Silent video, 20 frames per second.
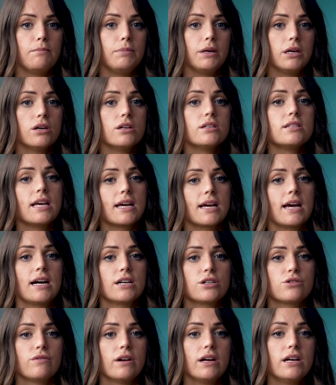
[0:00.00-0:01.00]
Because they're
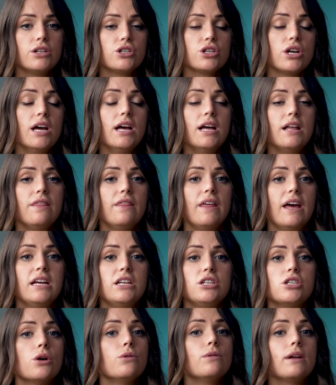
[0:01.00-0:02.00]
cash-rich, they
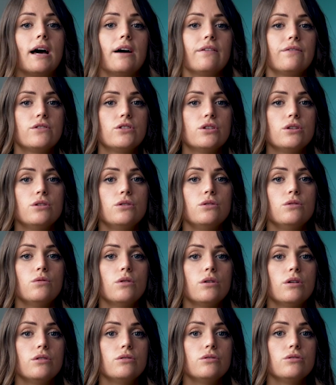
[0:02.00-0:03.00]
don't have
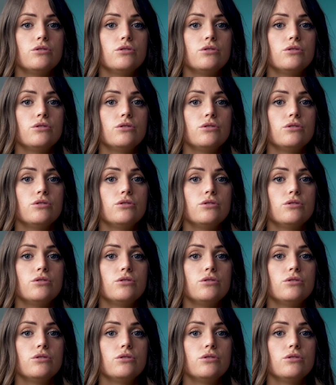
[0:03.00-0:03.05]
to